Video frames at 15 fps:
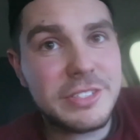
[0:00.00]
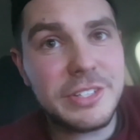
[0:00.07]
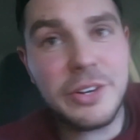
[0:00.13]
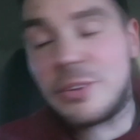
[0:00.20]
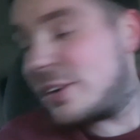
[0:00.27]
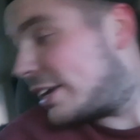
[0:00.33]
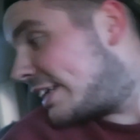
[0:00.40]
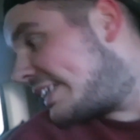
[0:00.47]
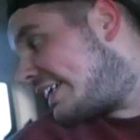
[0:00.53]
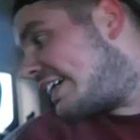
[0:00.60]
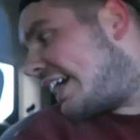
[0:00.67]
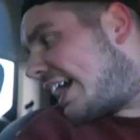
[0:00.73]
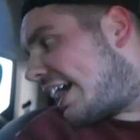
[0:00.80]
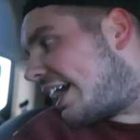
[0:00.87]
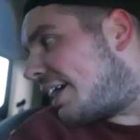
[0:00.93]
So,
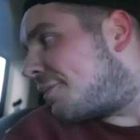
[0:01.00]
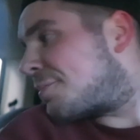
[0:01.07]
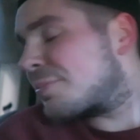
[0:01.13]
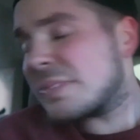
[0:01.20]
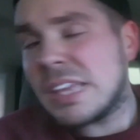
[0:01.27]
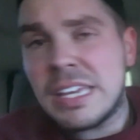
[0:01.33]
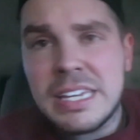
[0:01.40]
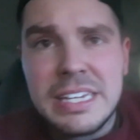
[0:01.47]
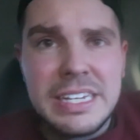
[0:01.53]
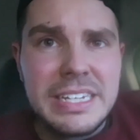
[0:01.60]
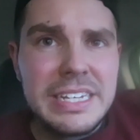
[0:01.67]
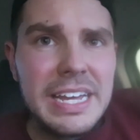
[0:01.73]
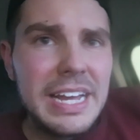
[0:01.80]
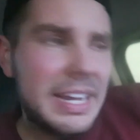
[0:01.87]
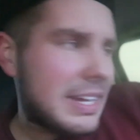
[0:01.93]
um,
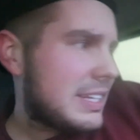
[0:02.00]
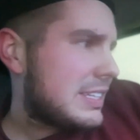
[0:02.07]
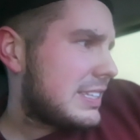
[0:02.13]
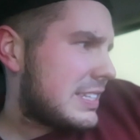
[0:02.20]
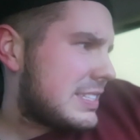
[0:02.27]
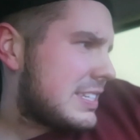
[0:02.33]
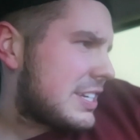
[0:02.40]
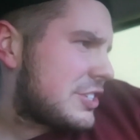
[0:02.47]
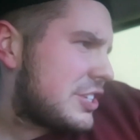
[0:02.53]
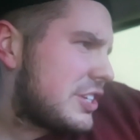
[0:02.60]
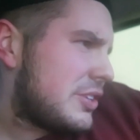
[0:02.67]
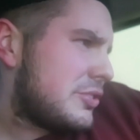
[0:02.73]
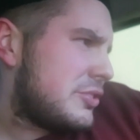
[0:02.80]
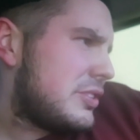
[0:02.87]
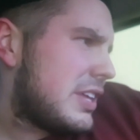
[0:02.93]
yeah, let's actually
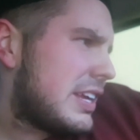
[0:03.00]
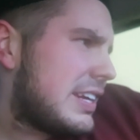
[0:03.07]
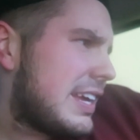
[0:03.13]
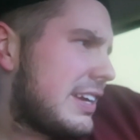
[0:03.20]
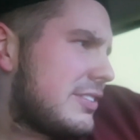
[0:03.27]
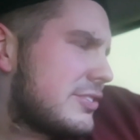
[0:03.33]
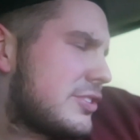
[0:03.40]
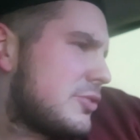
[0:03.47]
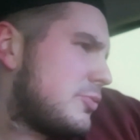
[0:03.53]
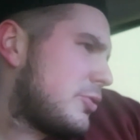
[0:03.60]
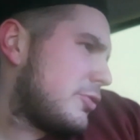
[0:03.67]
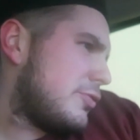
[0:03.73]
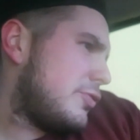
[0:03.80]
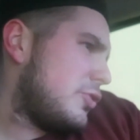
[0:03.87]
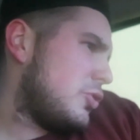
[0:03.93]
go do that now so
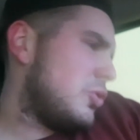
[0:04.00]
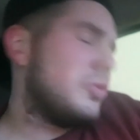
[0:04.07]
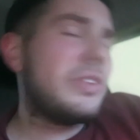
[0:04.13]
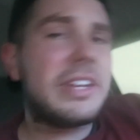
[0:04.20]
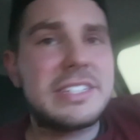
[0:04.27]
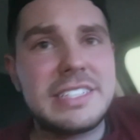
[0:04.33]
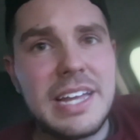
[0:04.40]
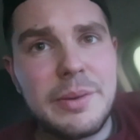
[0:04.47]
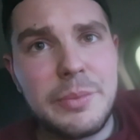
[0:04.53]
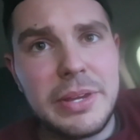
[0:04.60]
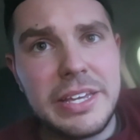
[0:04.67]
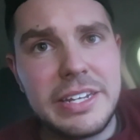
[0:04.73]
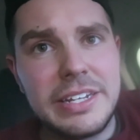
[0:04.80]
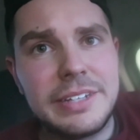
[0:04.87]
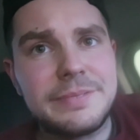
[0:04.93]
we're full next time we
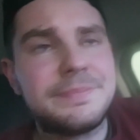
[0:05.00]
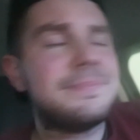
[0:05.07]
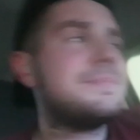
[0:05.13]
get in.